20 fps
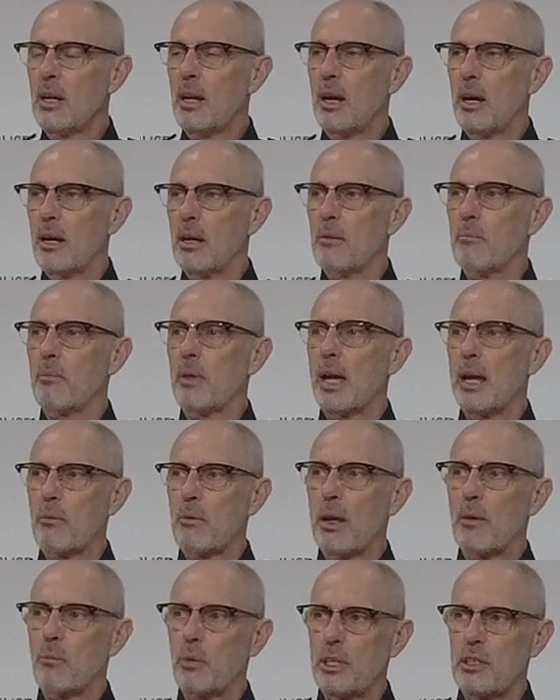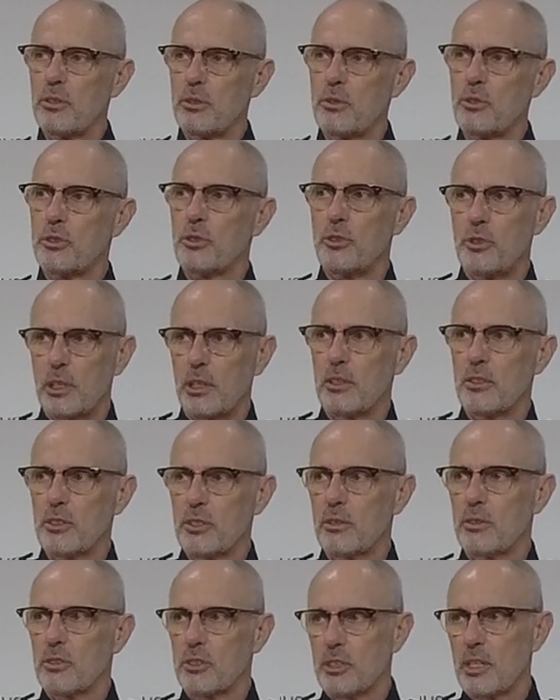and we do due
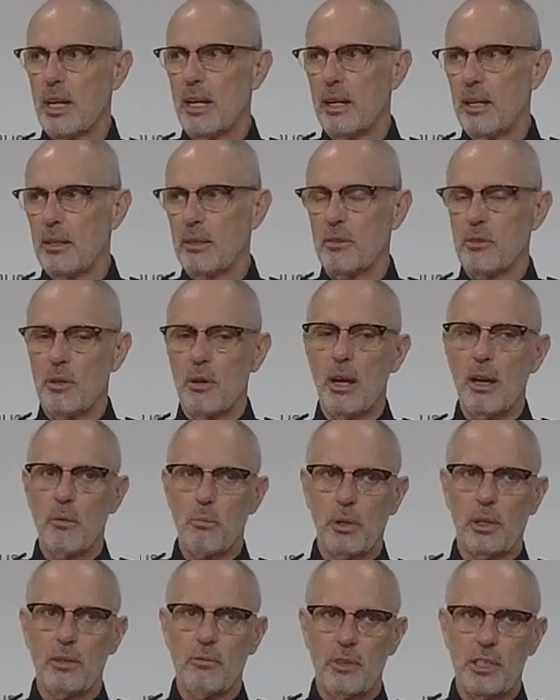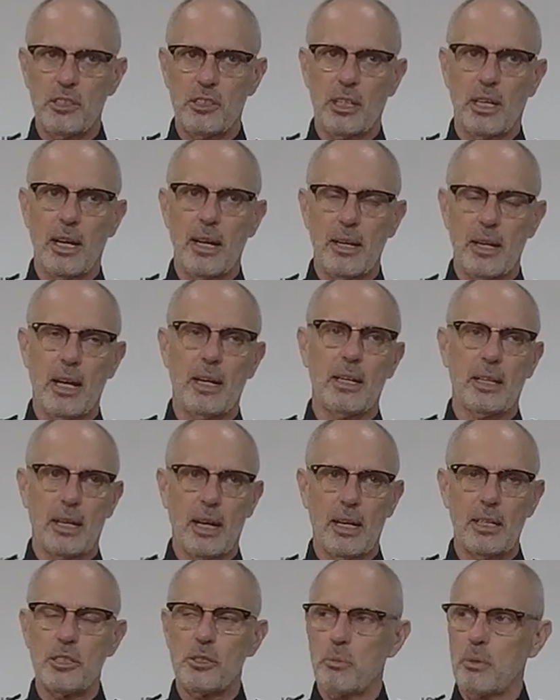diligence and we'll investigate and
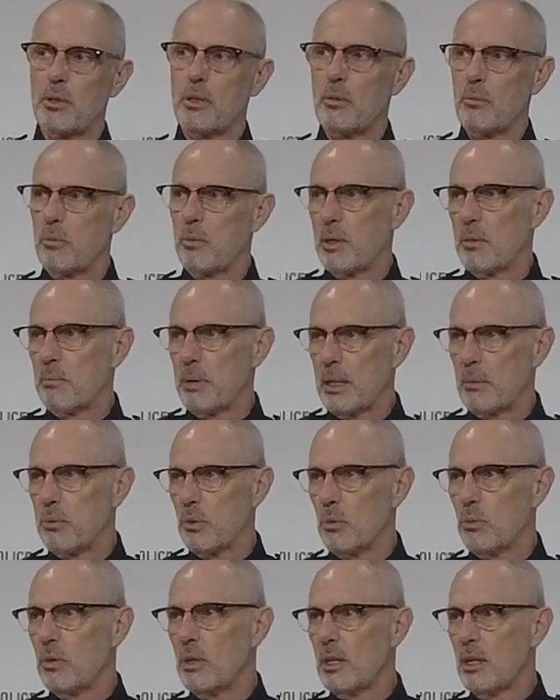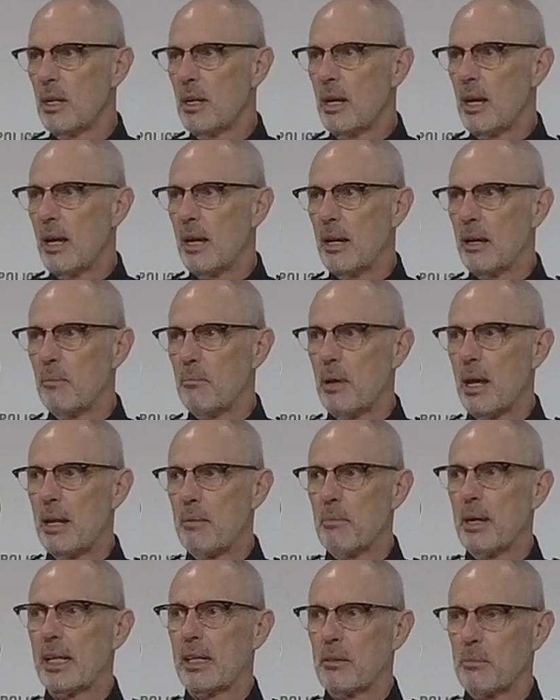engage with people and
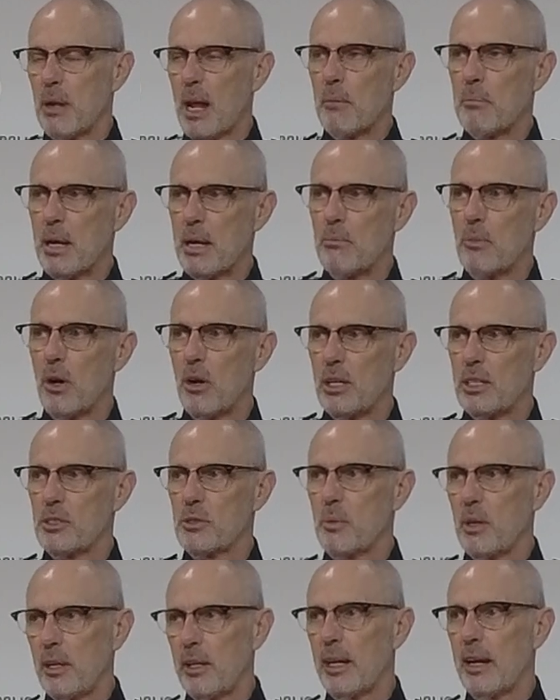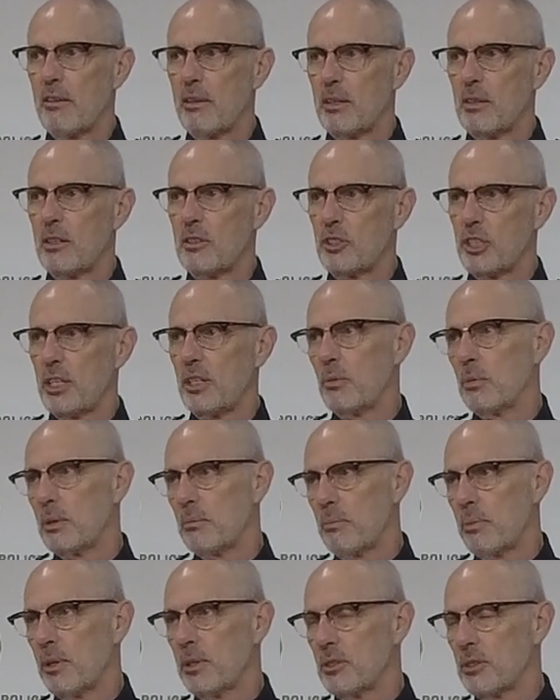make up our minds whether they're a genuine
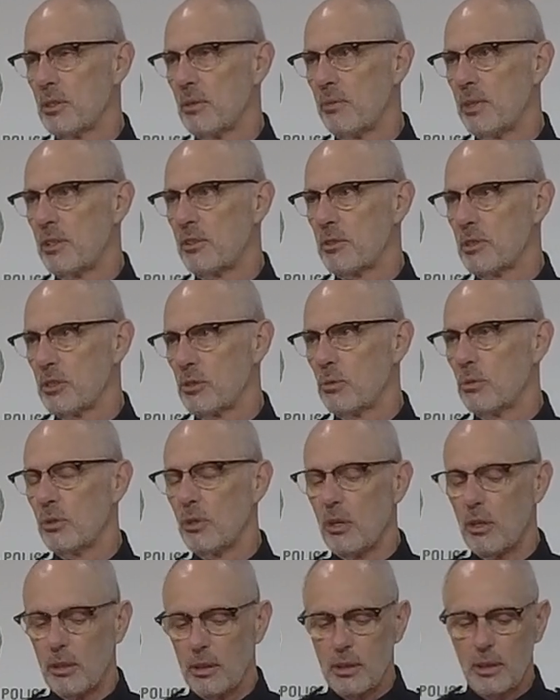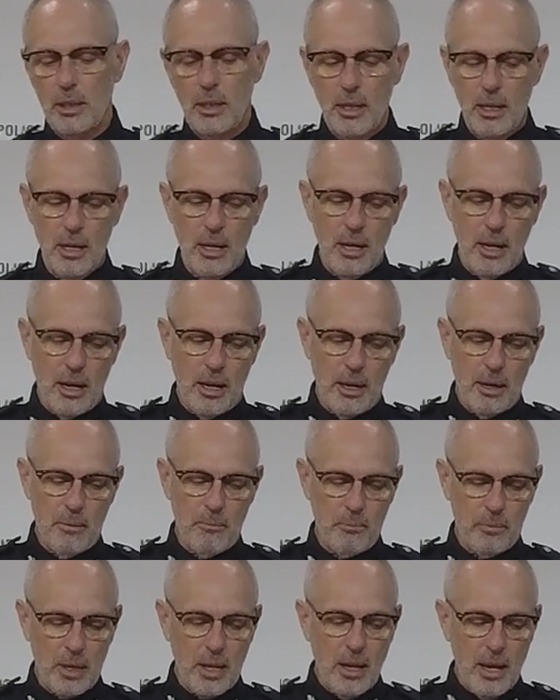person of interest or not.
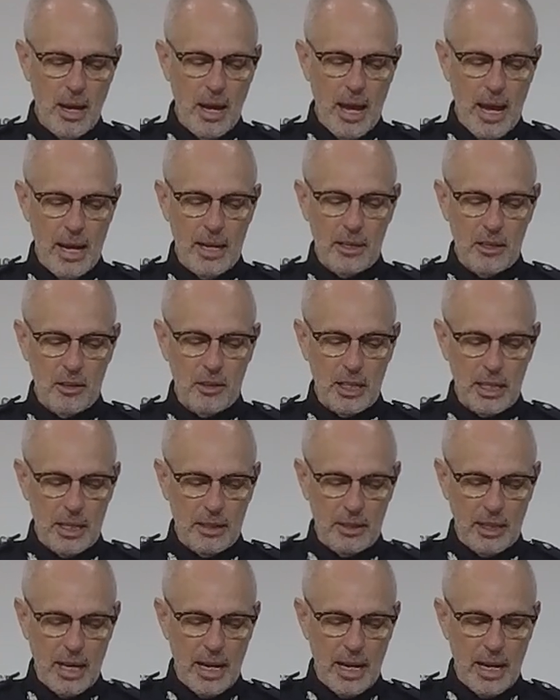And the